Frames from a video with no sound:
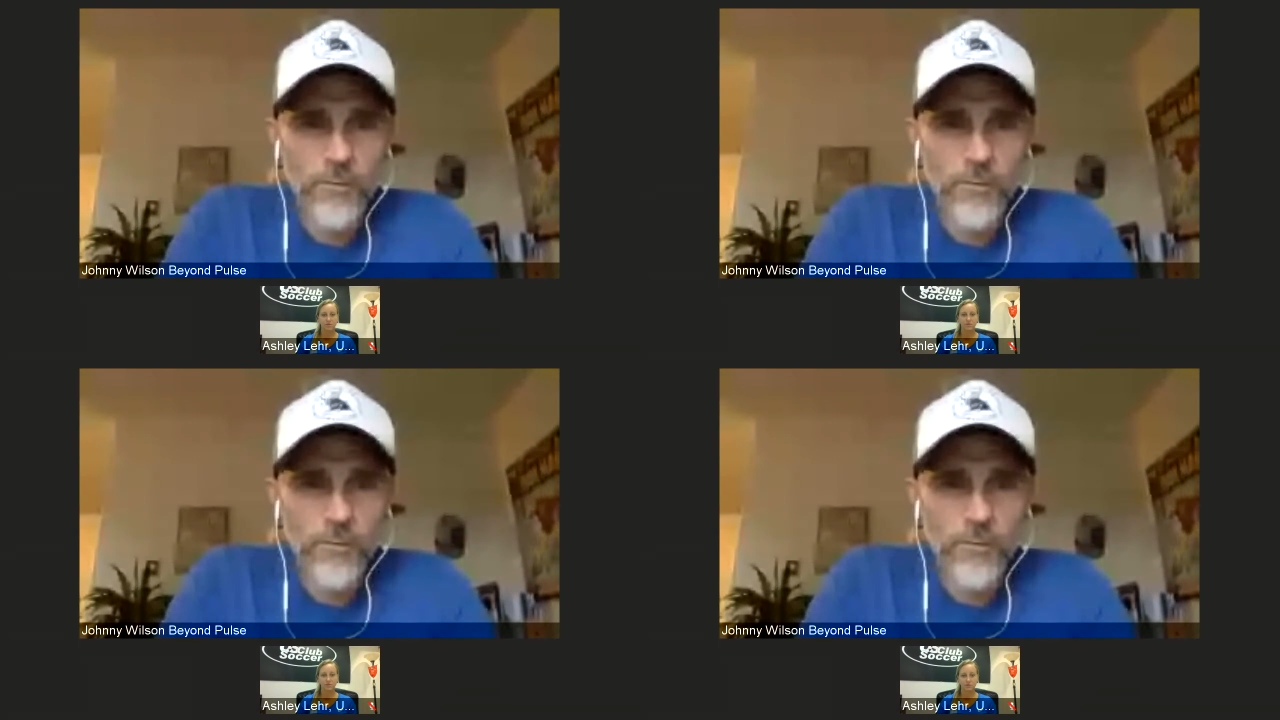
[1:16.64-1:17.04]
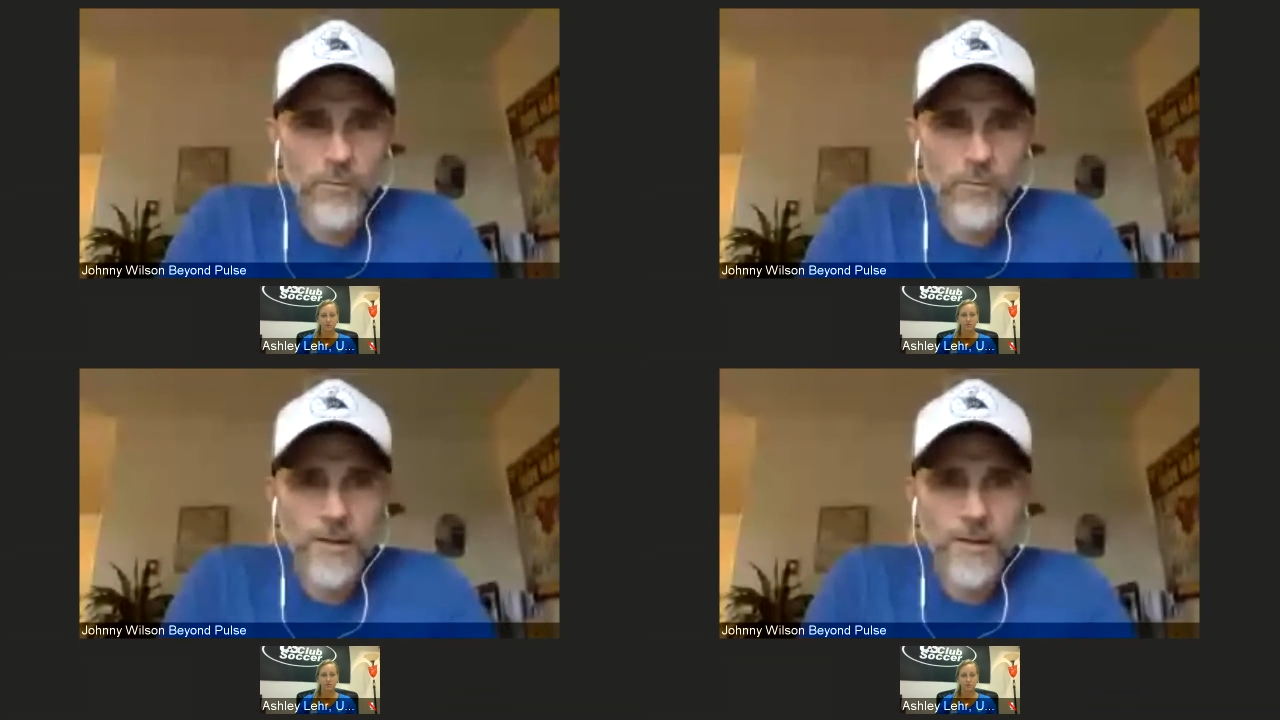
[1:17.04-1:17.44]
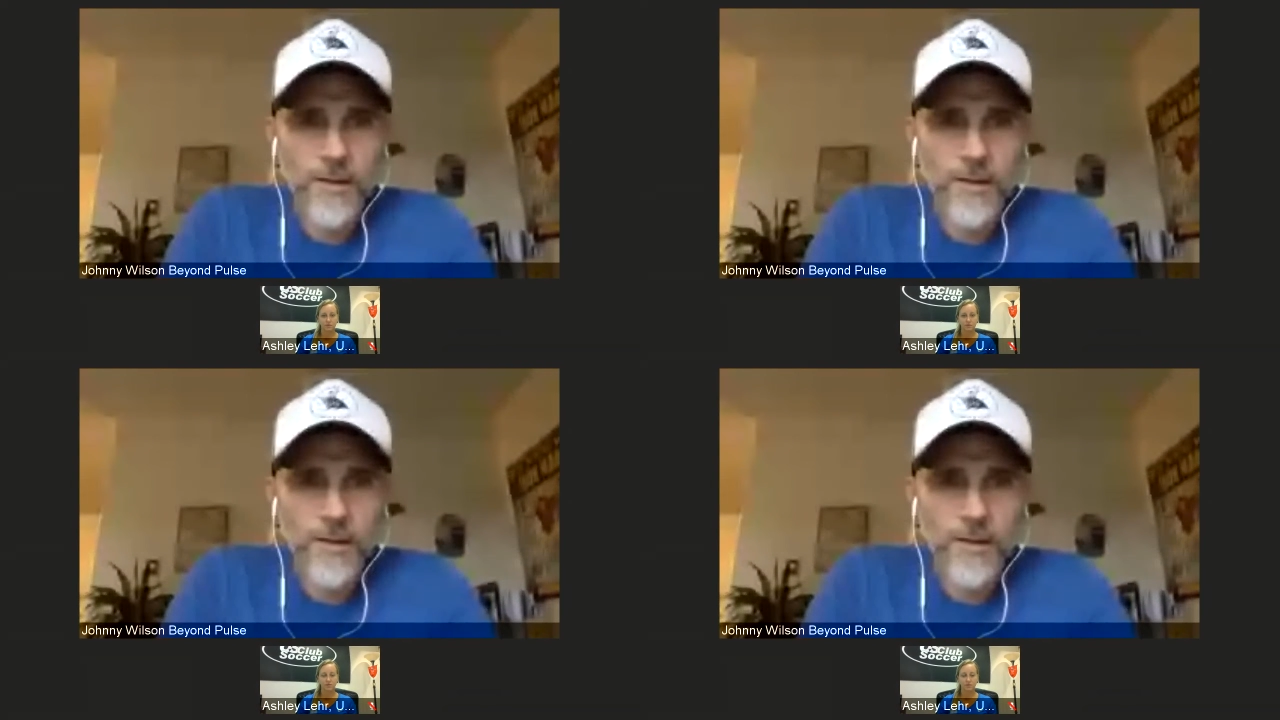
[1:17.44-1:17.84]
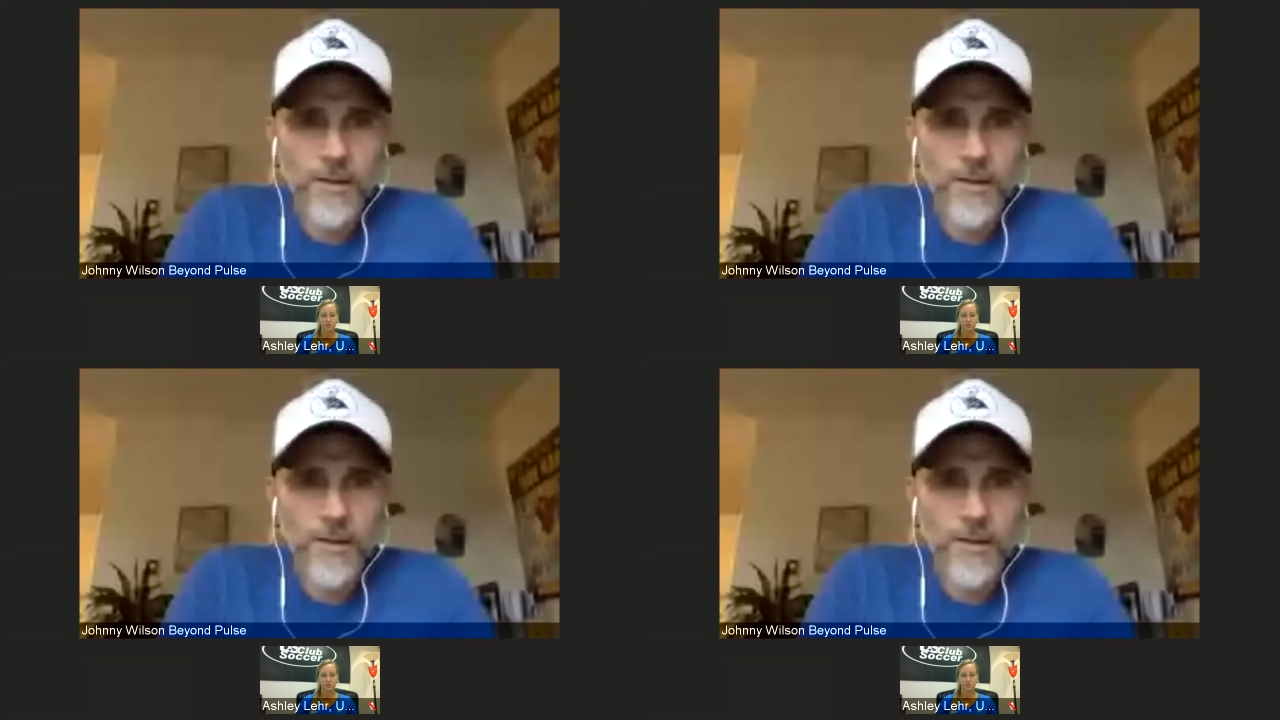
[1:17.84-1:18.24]
little bit about
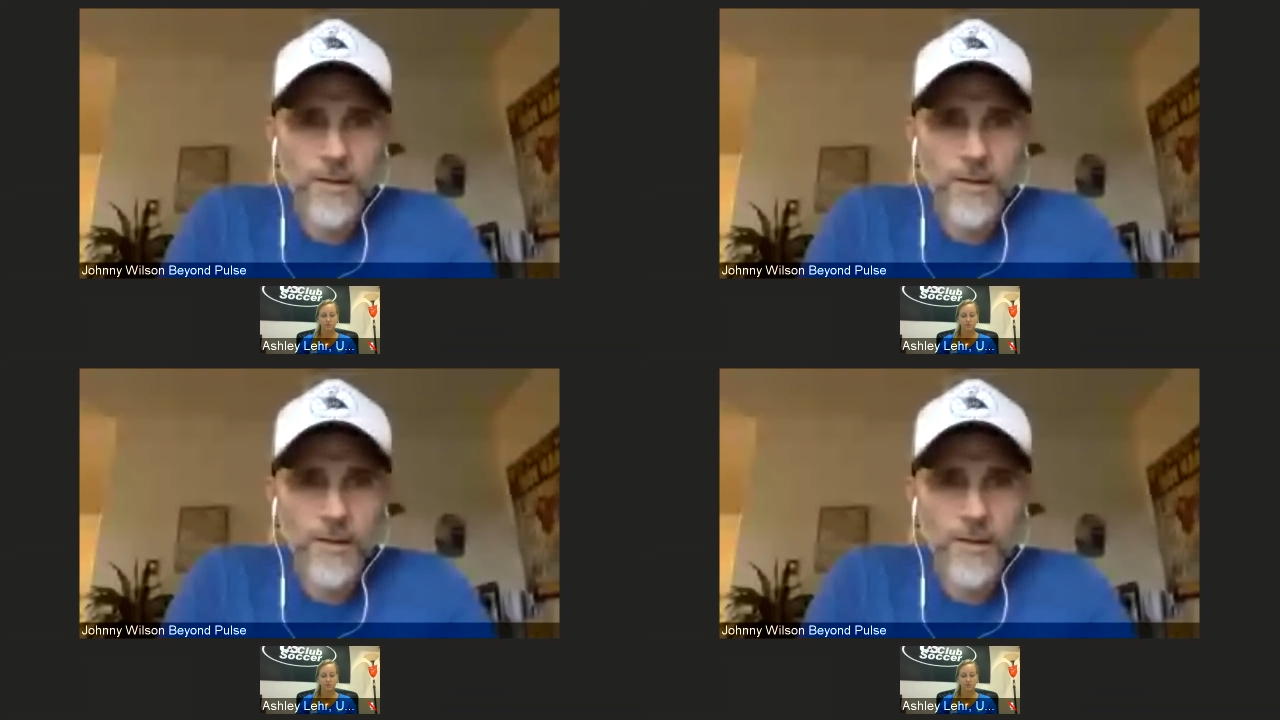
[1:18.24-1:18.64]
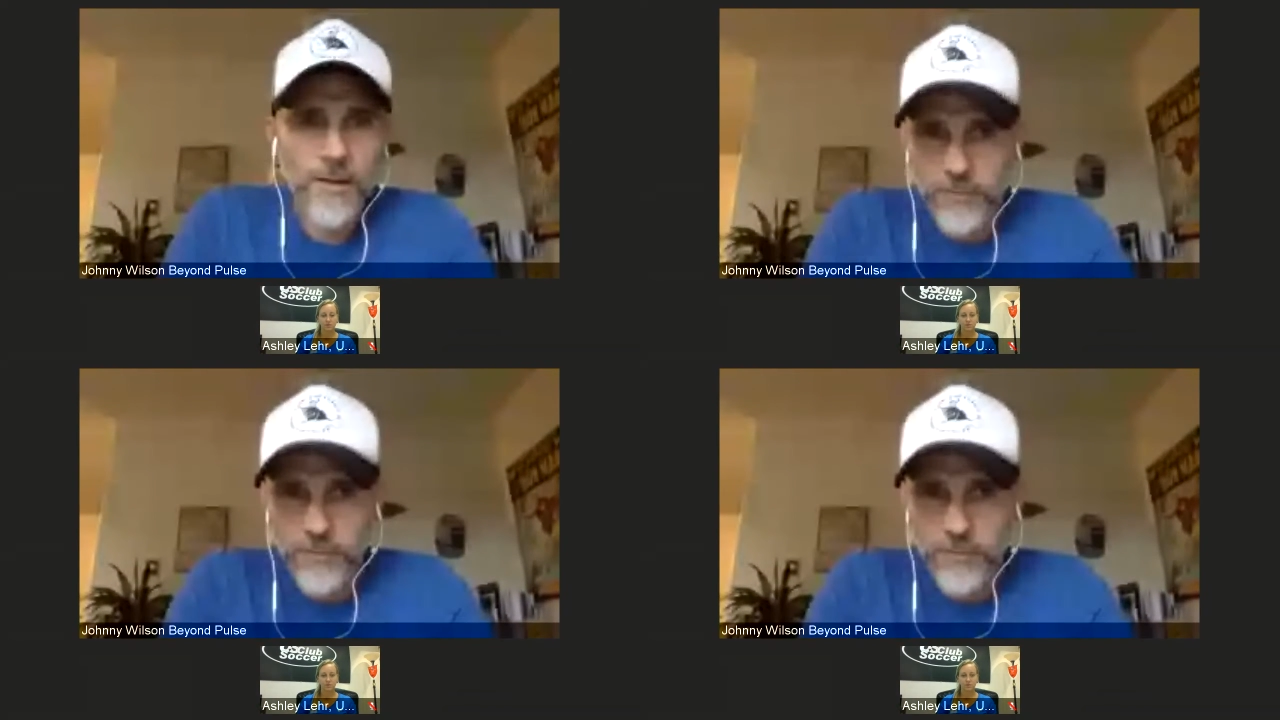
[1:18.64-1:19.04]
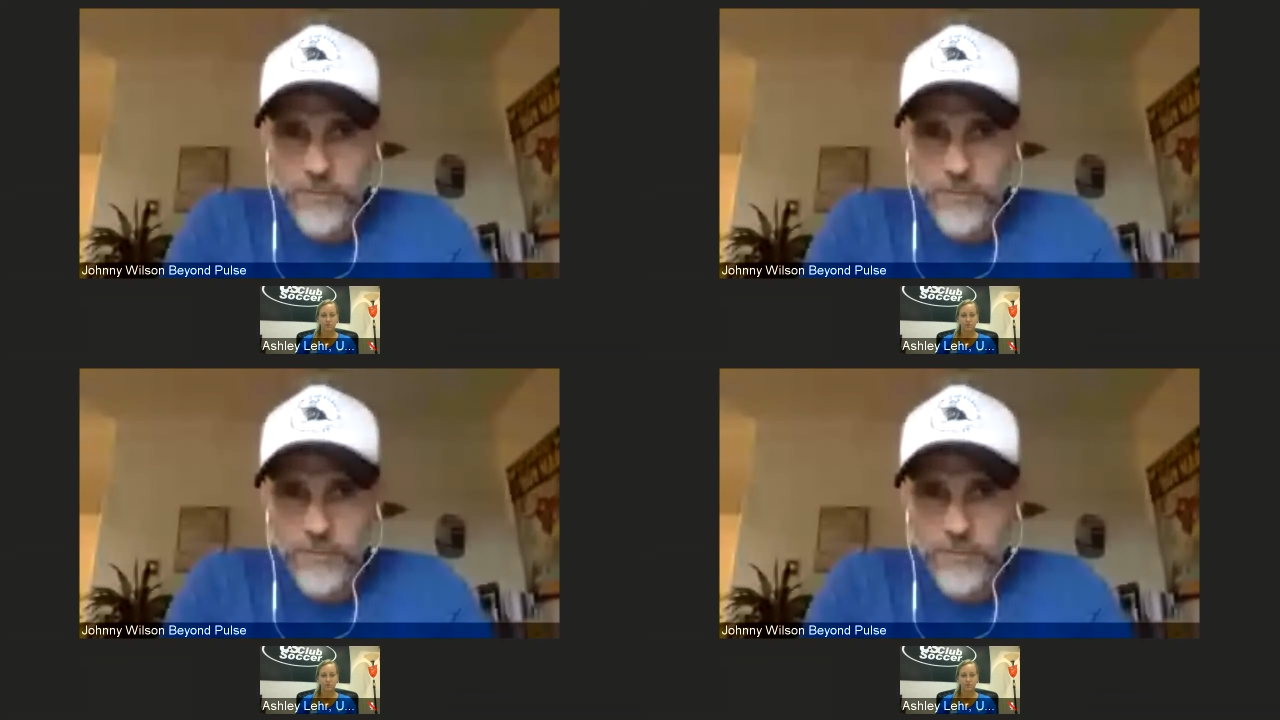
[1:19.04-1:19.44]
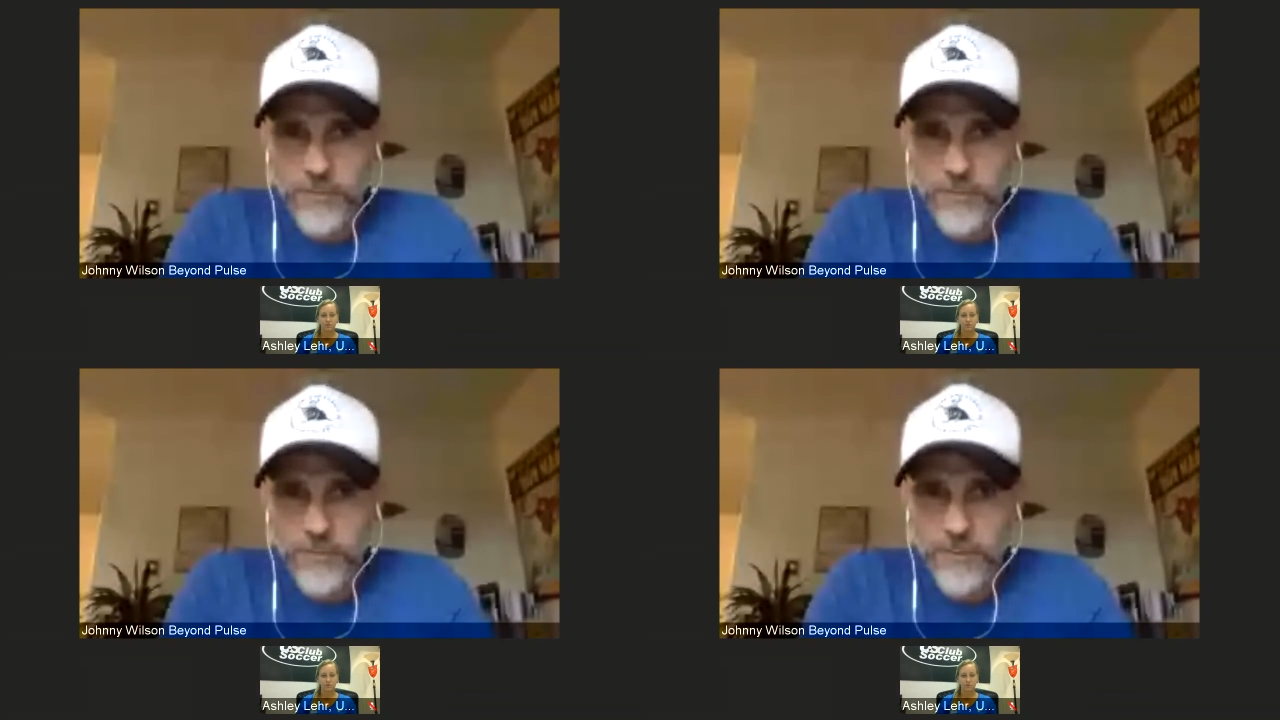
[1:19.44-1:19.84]
what seems to be perceived
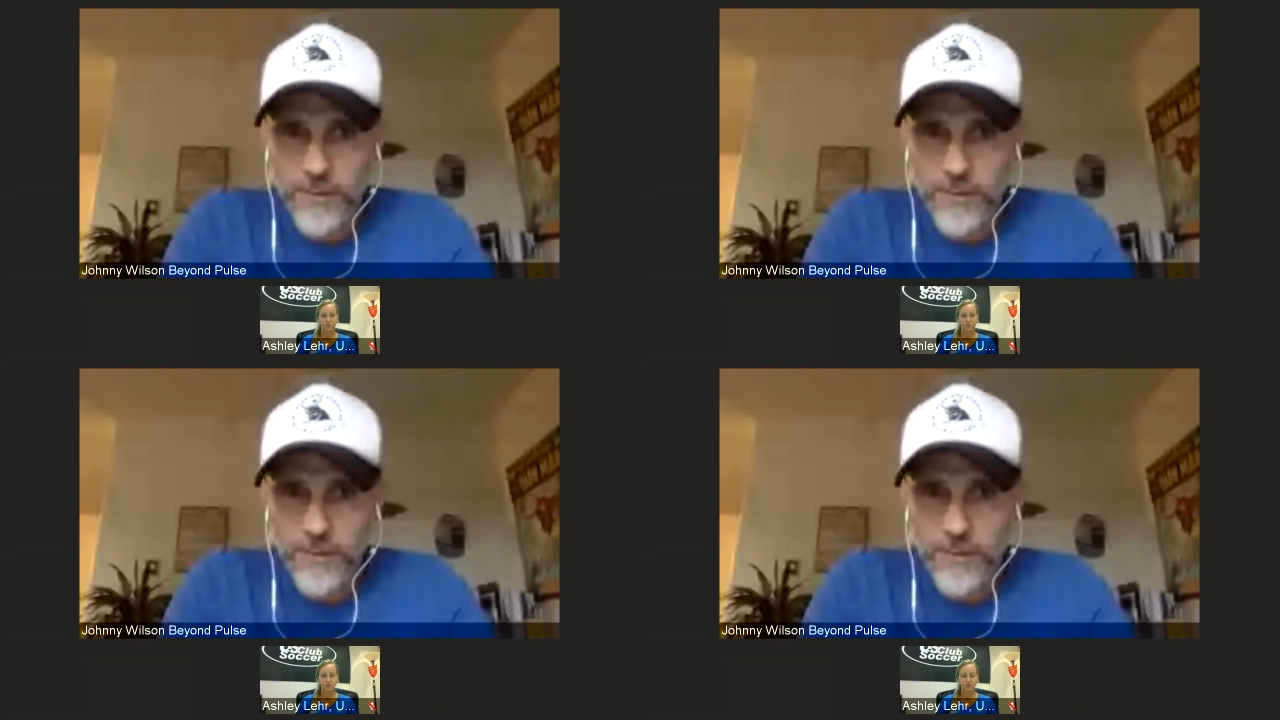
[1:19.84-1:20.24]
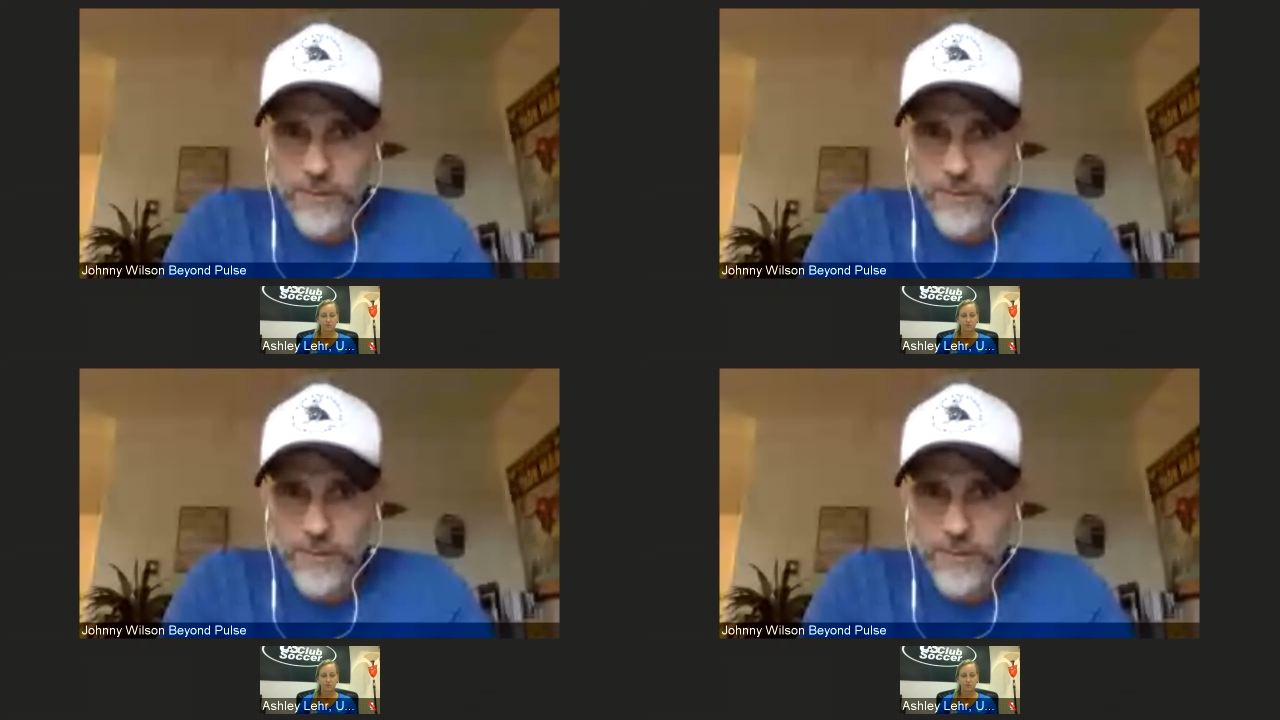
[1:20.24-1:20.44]
as agility,